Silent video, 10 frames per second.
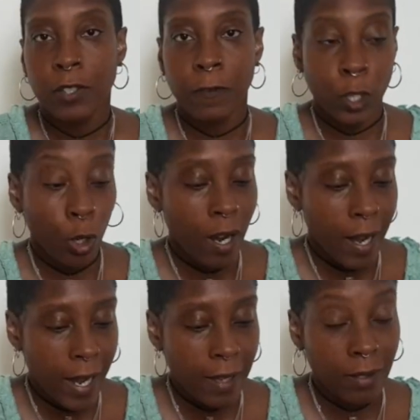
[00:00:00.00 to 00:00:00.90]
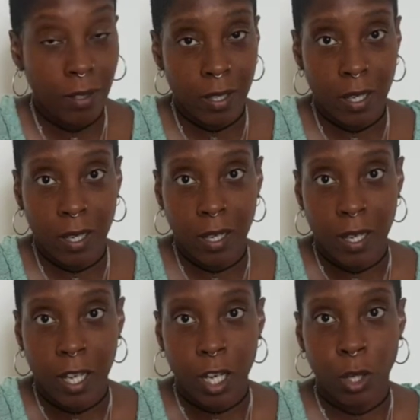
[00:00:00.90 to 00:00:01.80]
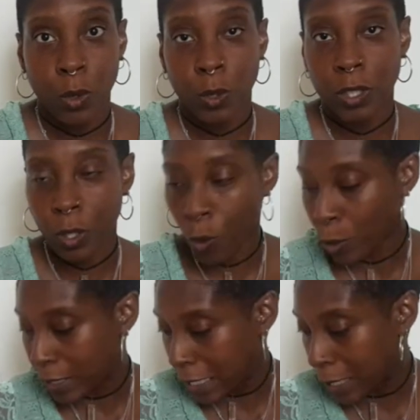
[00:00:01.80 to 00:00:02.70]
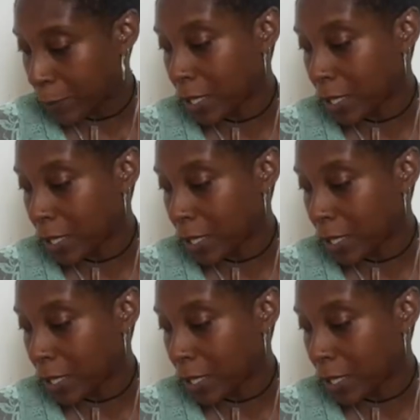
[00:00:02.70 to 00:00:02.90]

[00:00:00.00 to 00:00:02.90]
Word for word: for your highest good, you know, to go deep,